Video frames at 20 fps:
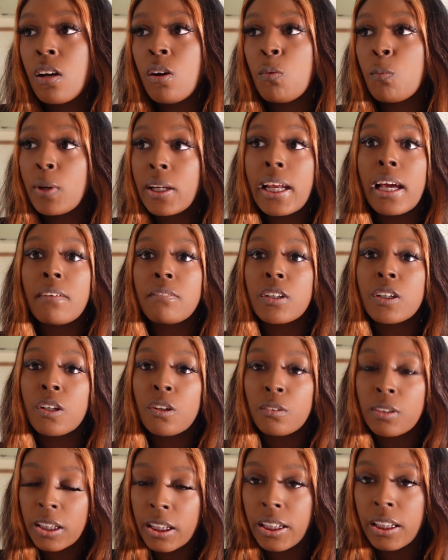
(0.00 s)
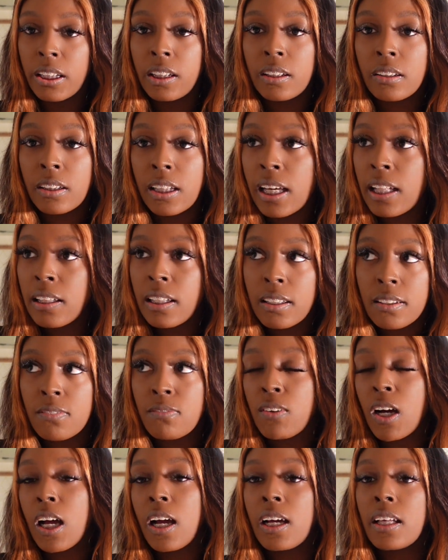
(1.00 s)
We have to go get it. And that's
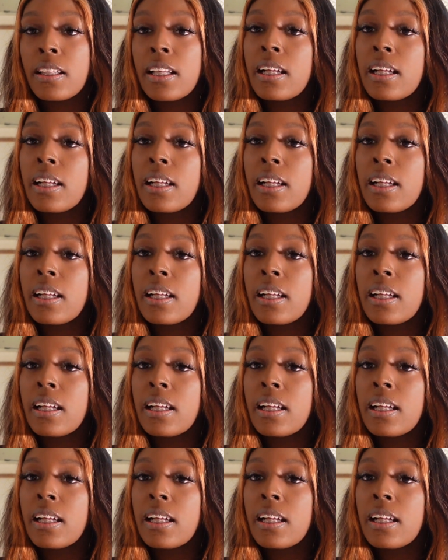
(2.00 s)
fine.